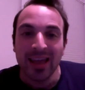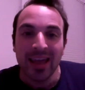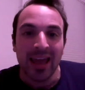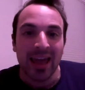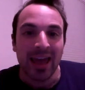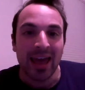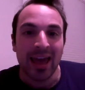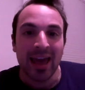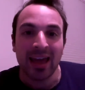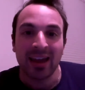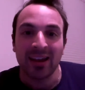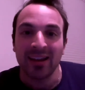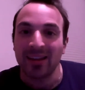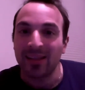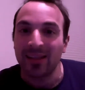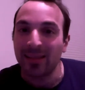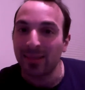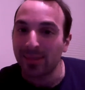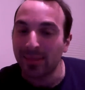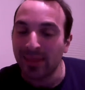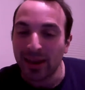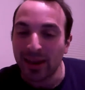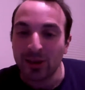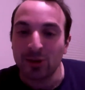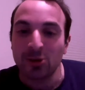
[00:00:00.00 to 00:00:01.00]
And
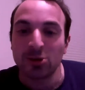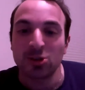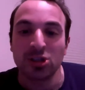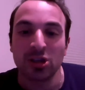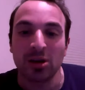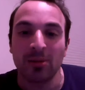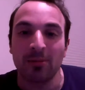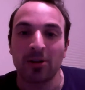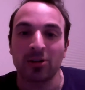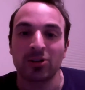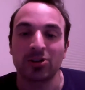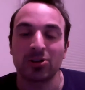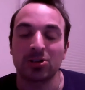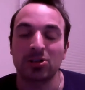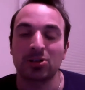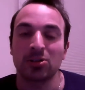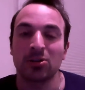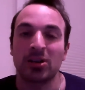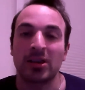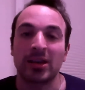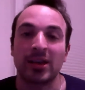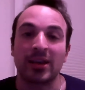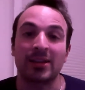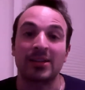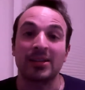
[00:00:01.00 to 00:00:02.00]
thank you so much for
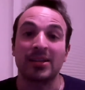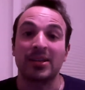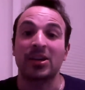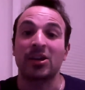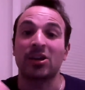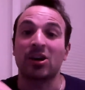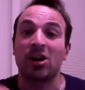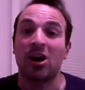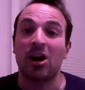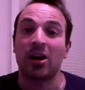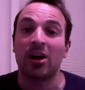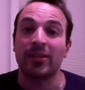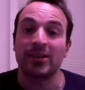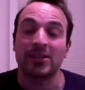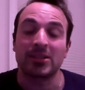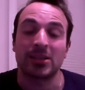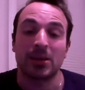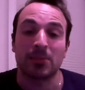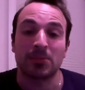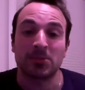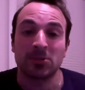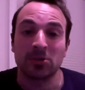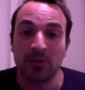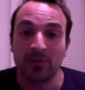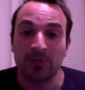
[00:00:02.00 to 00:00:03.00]
tuning in here on this
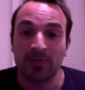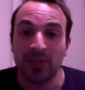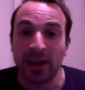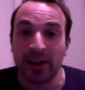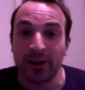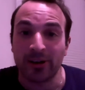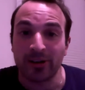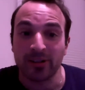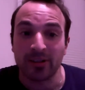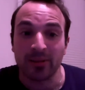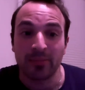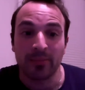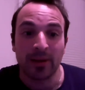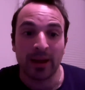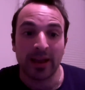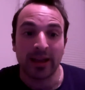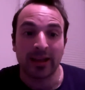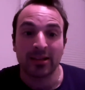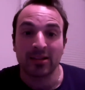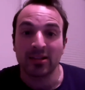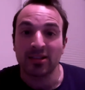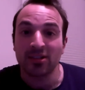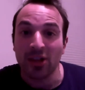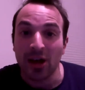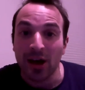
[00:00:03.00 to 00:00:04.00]
episode of Langer at the Mic
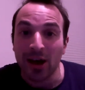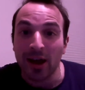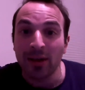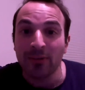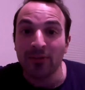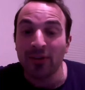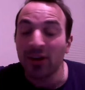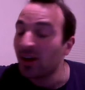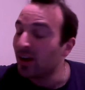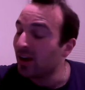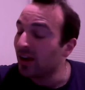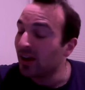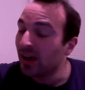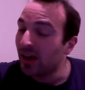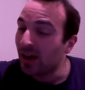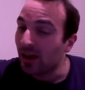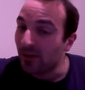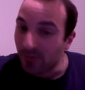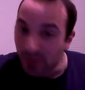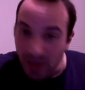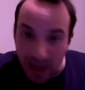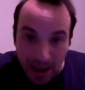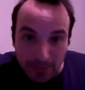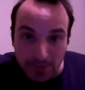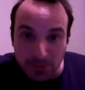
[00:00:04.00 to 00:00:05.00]
Live.
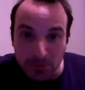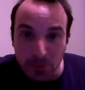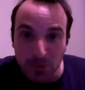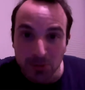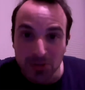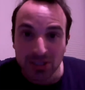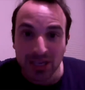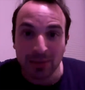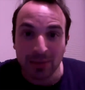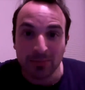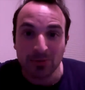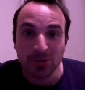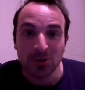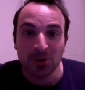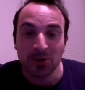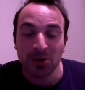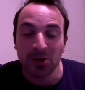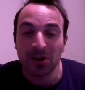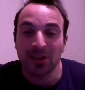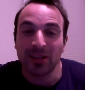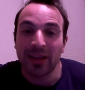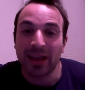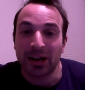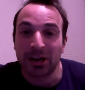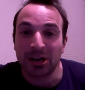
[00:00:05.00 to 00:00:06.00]
Habs post-game show here
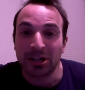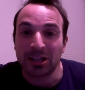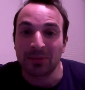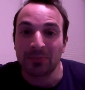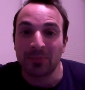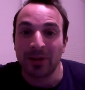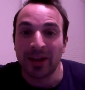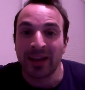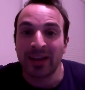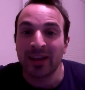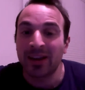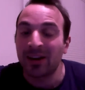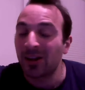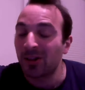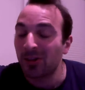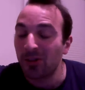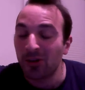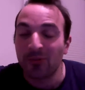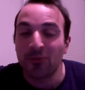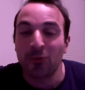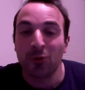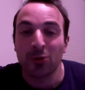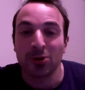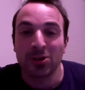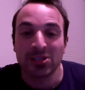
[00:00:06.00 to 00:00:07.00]
on Langer at the Mic, and I
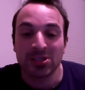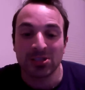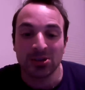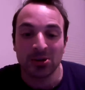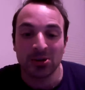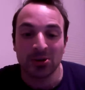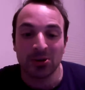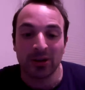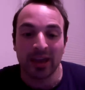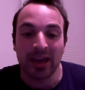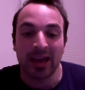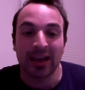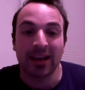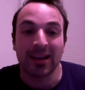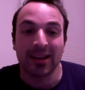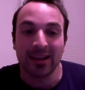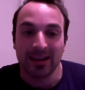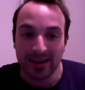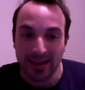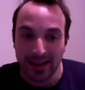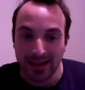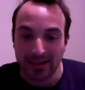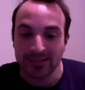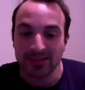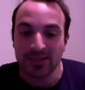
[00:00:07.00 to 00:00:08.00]
look forward to seeing you again
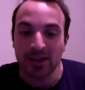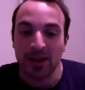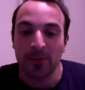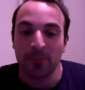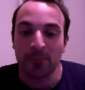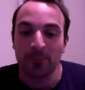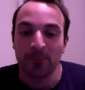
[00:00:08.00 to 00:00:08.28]
next time.